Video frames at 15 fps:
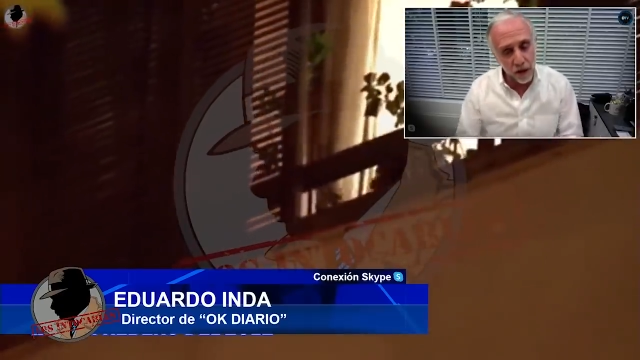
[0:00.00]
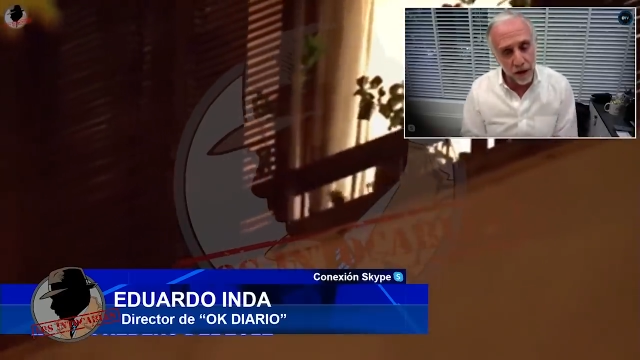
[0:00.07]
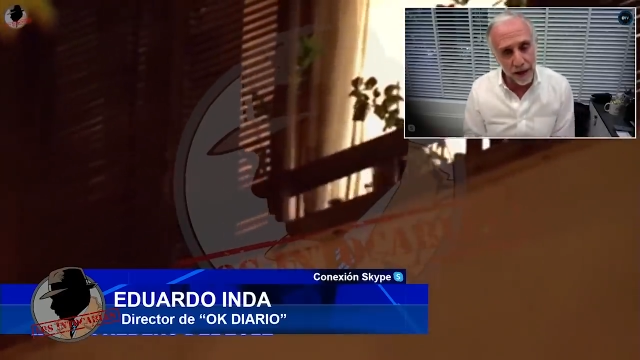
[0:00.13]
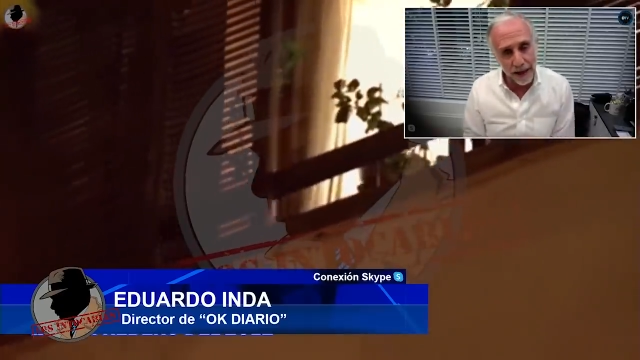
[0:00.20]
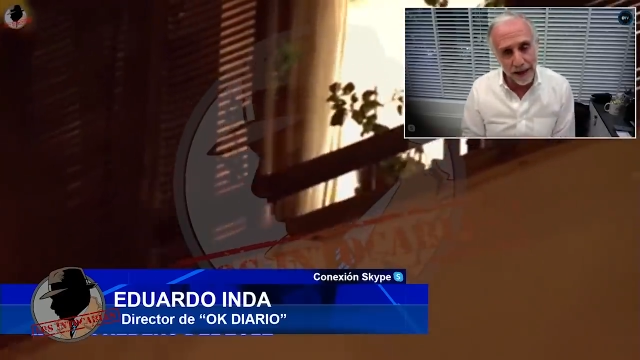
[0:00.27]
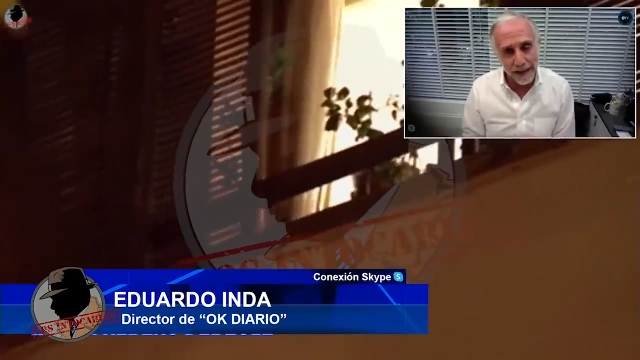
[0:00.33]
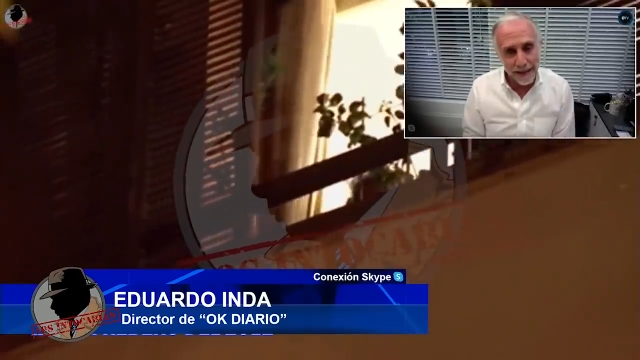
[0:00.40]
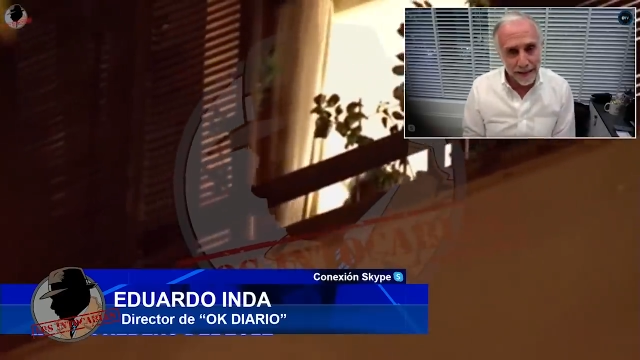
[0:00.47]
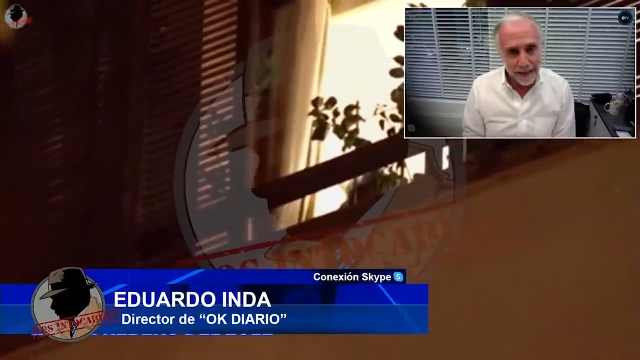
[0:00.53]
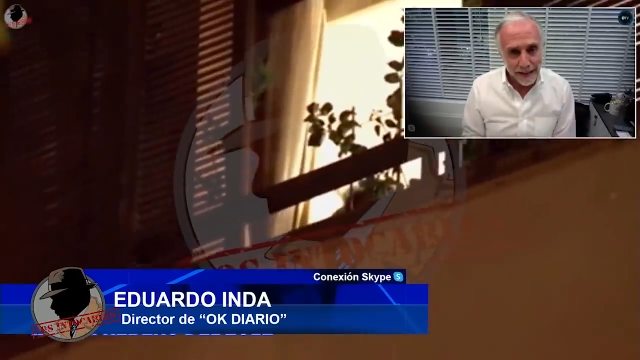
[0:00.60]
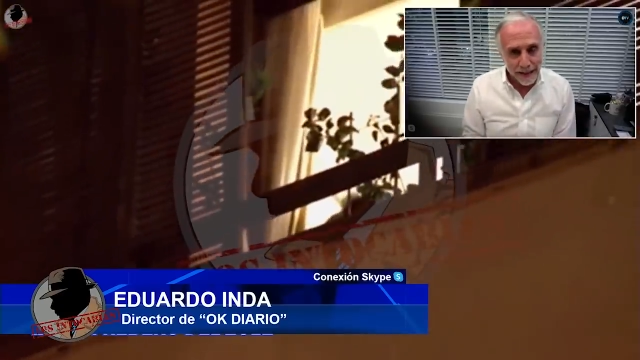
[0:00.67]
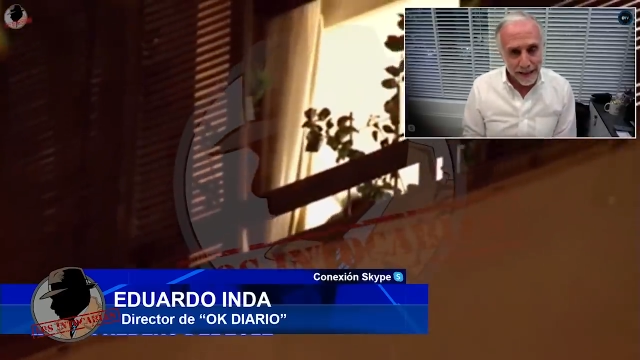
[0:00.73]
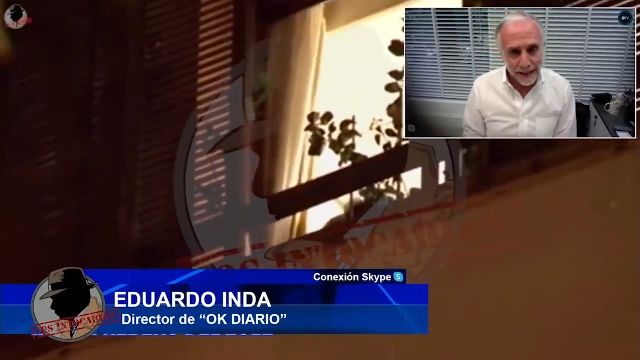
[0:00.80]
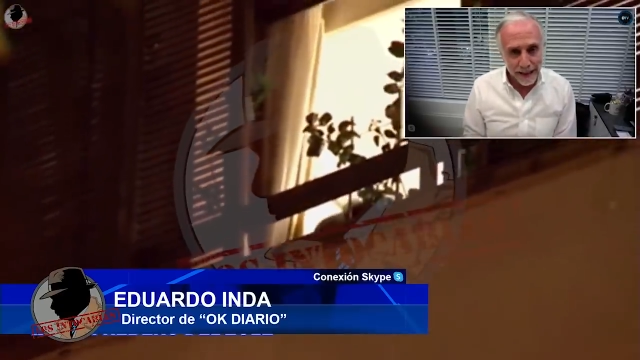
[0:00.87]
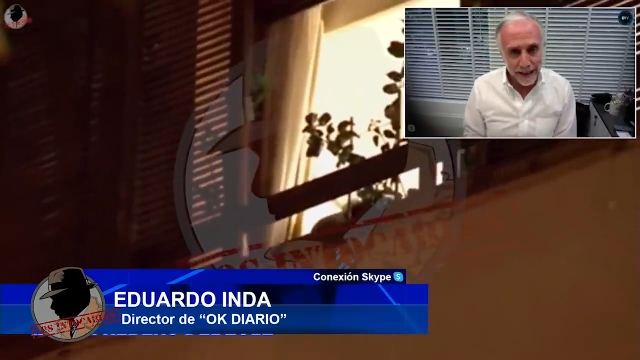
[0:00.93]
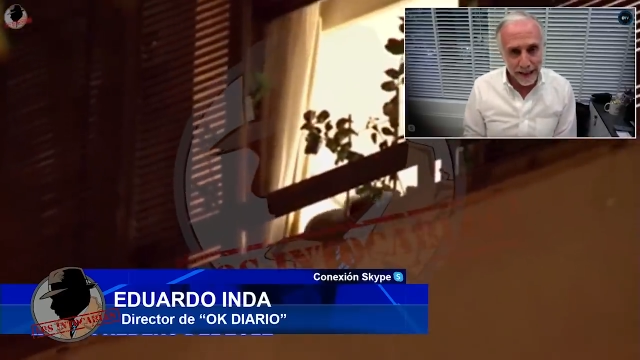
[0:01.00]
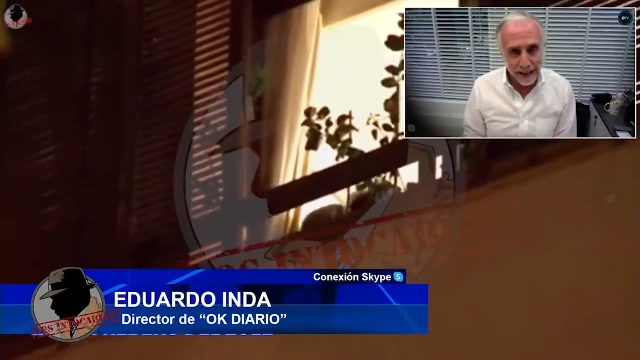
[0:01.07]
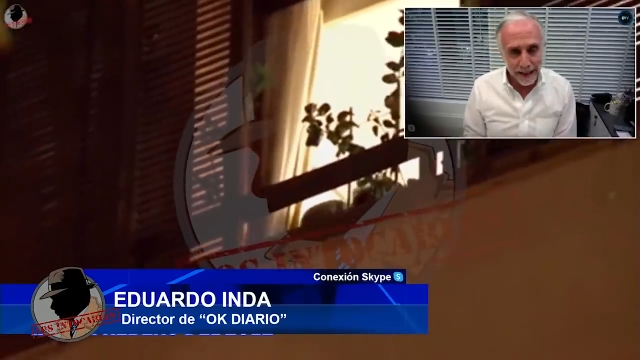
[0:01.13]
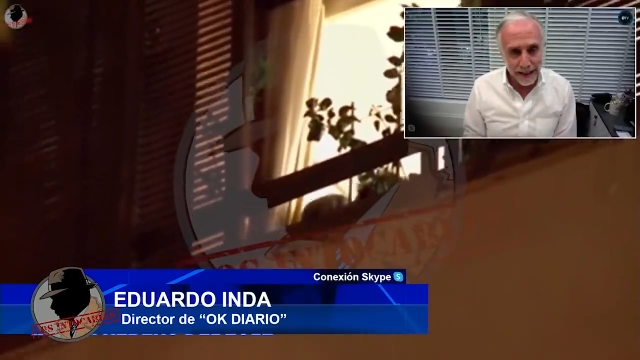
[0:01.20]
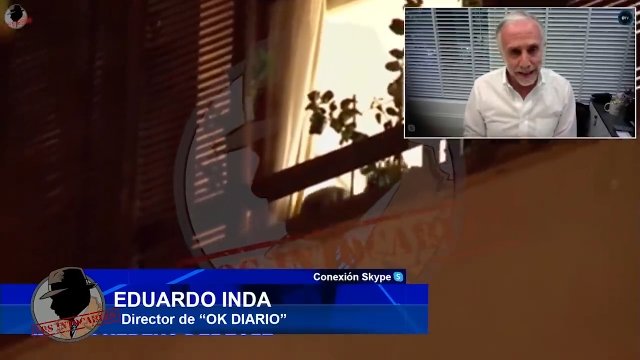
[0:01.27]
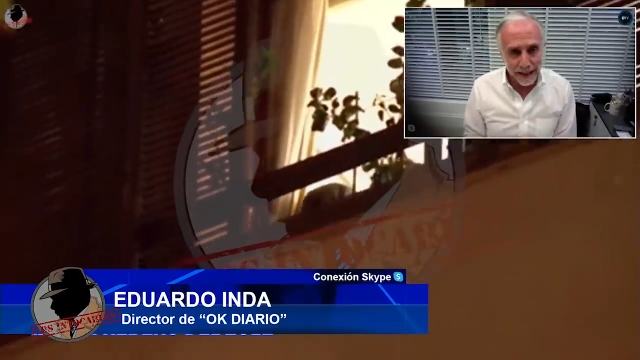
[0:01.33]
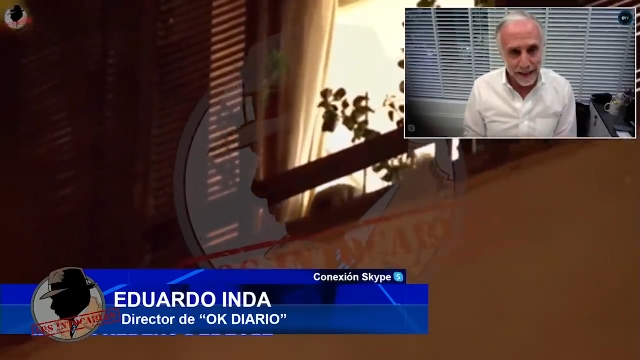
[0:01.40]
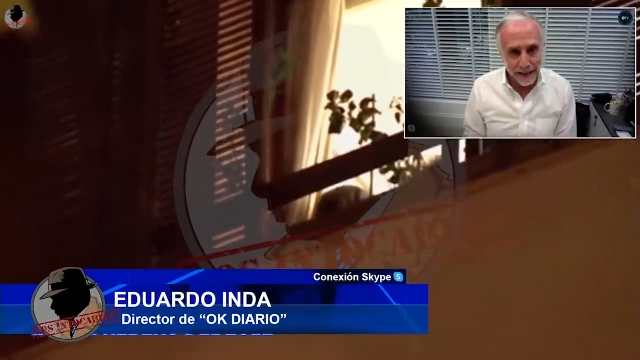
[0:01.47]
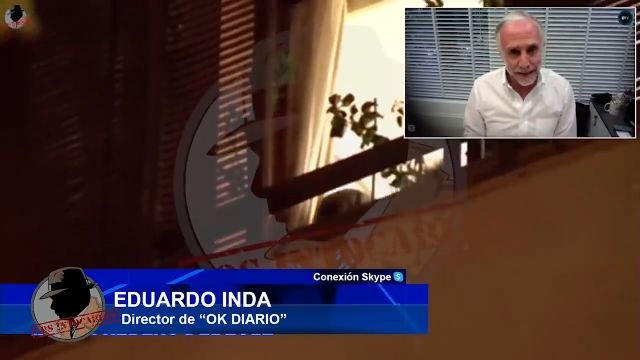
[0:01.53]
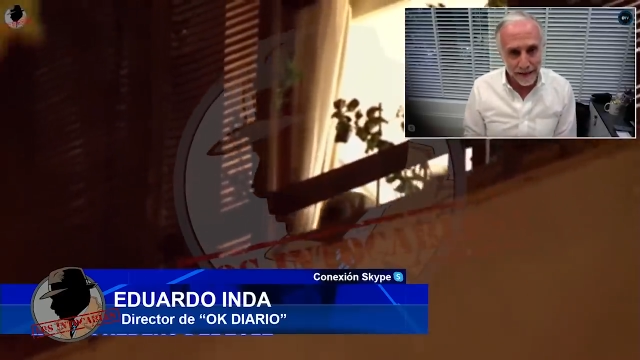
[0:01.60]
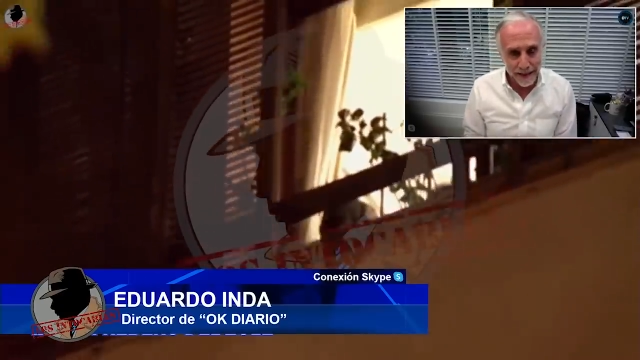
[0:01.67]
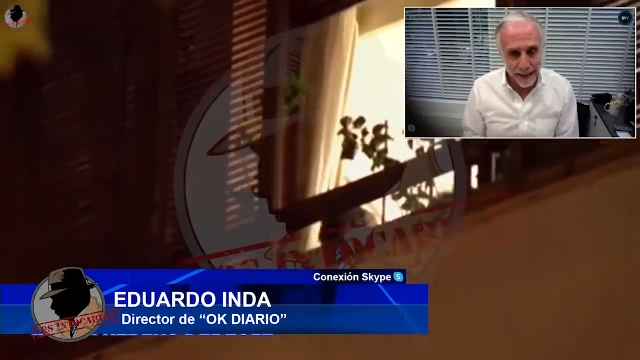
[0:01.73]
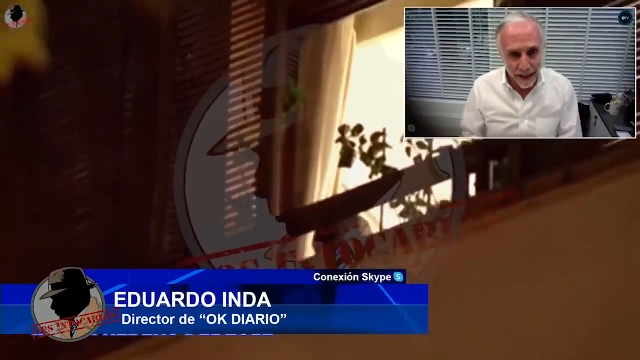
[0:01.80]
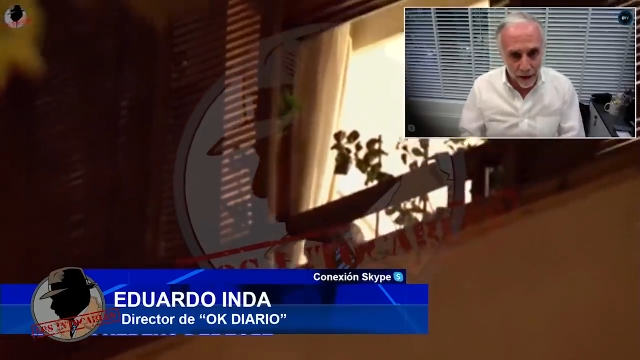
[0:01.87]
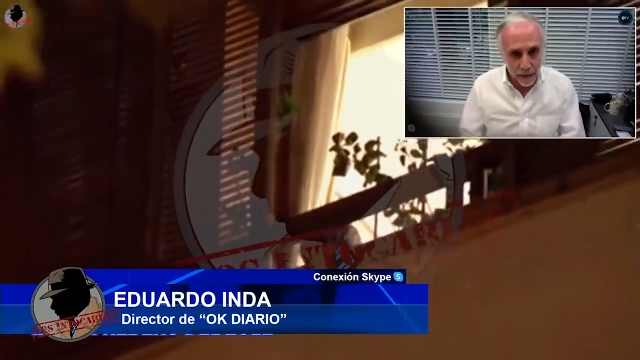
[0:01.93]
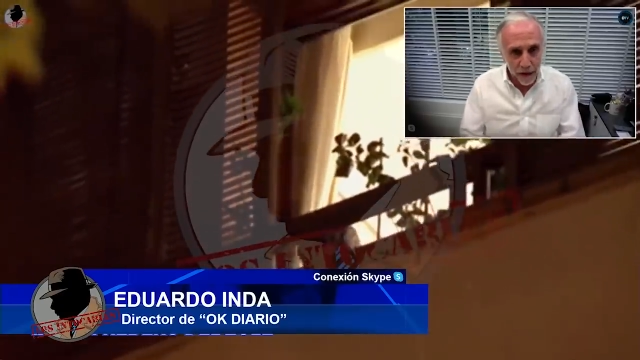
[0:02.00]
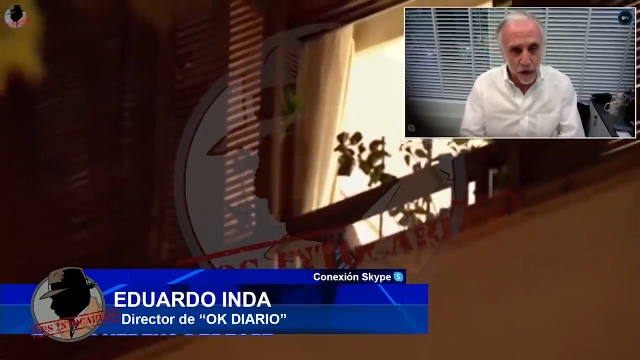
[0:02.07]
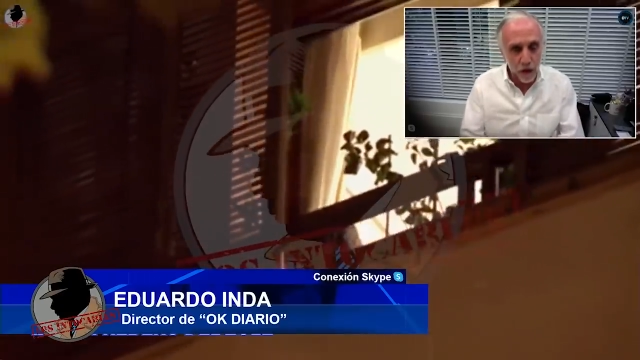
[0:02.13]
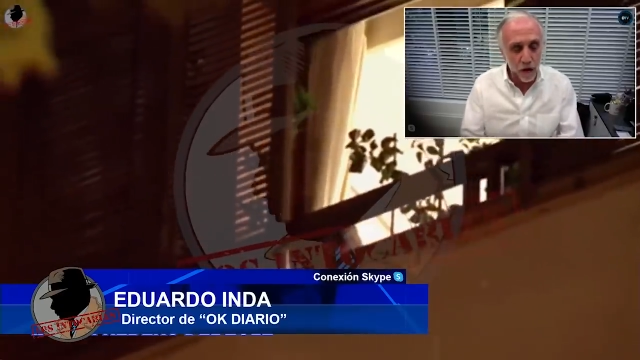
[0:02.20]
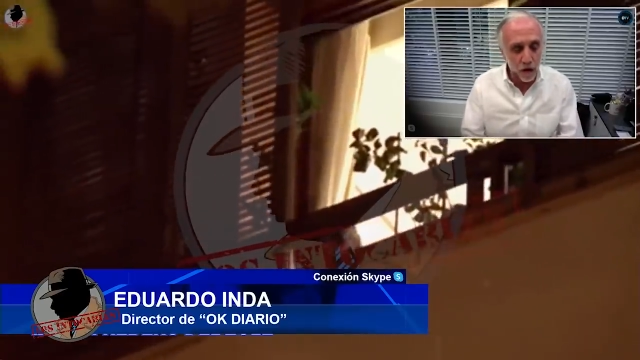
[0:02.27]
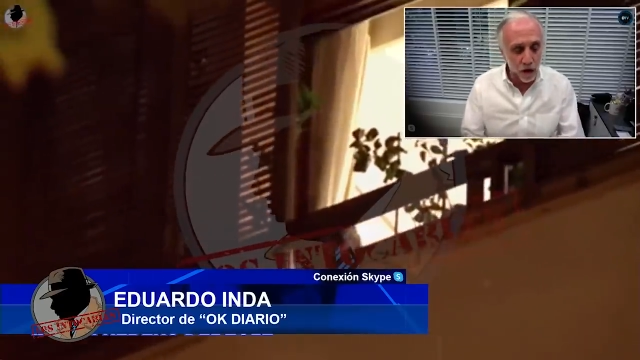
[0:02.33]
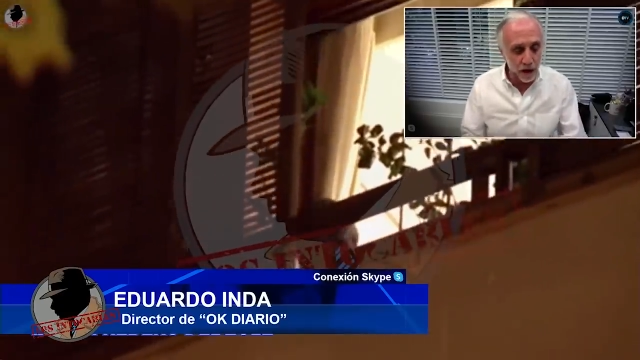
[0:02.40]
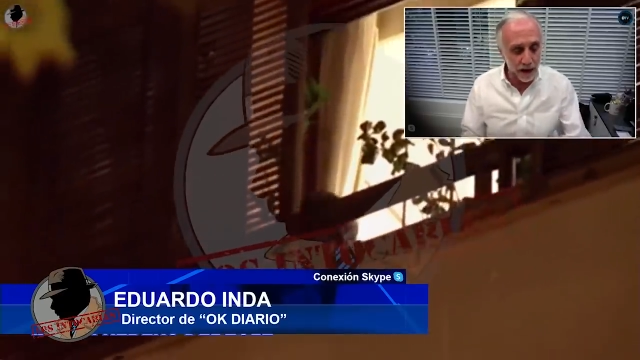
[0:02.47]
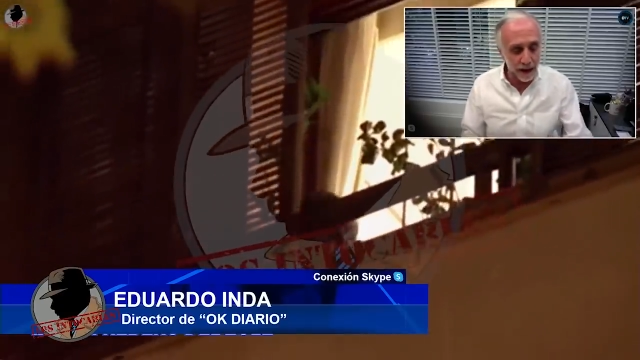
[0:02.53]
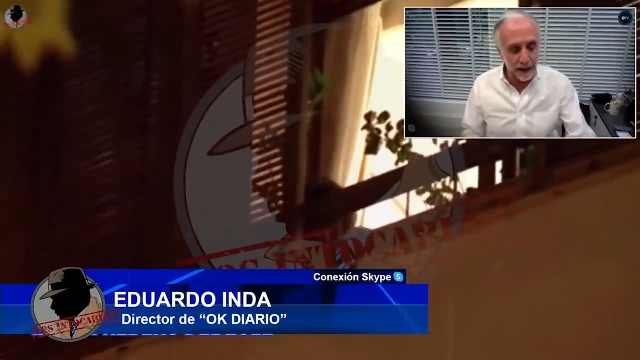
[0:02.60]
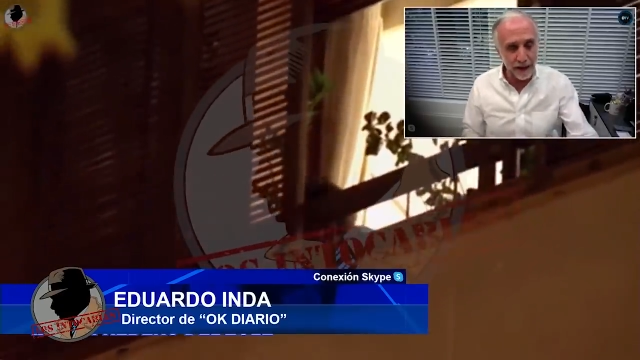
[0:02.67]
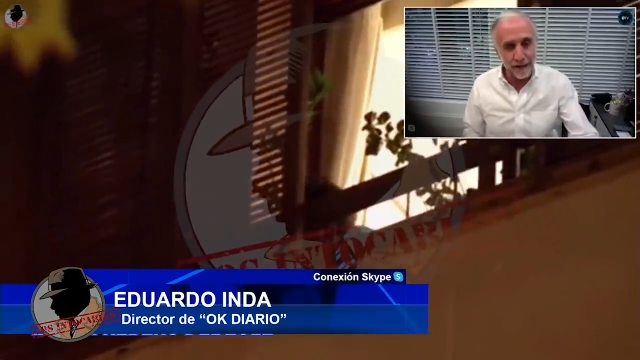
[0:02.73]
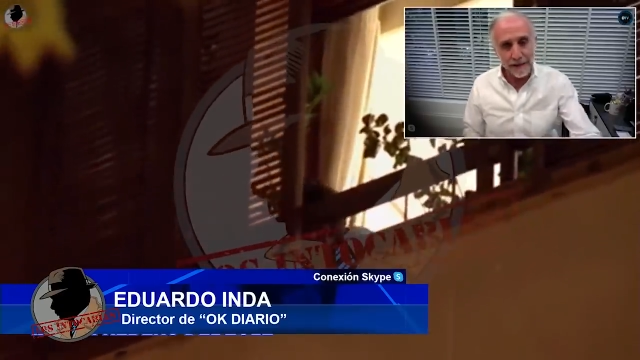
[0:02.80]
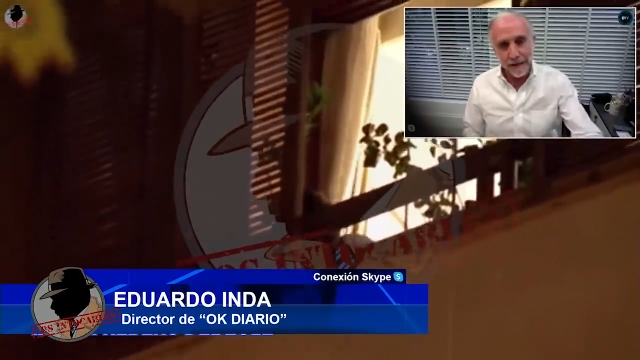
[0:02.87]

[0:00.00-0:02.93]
la terminología